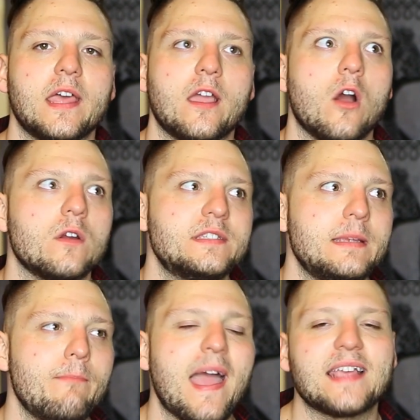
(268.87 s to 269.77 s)
like
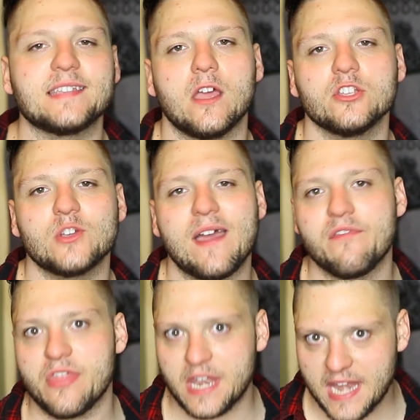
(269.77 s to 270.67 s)
RSD Max. I also
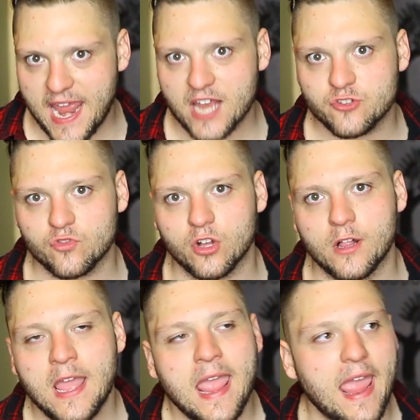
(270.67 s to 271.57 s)
had the Natural.